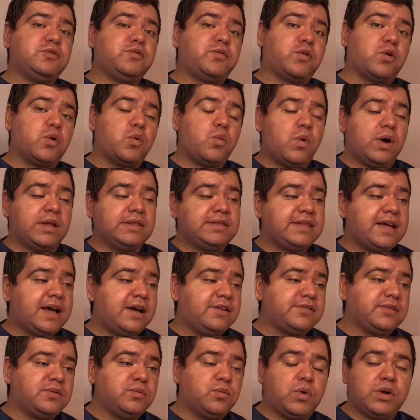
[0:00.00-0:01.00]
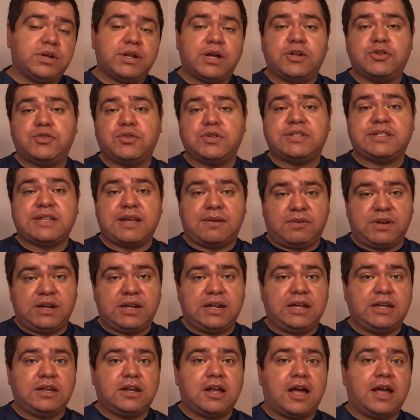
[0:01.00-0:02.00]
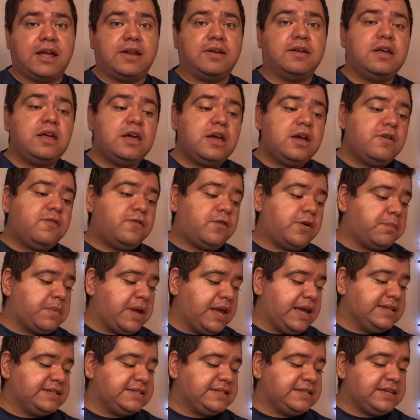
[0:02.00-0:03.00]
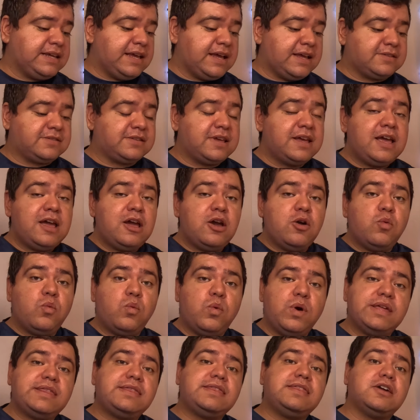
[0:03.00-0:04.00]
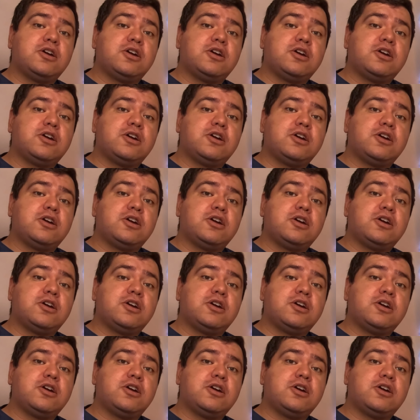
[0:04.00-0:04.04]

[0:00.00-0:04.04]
for $1,179 from ACS with the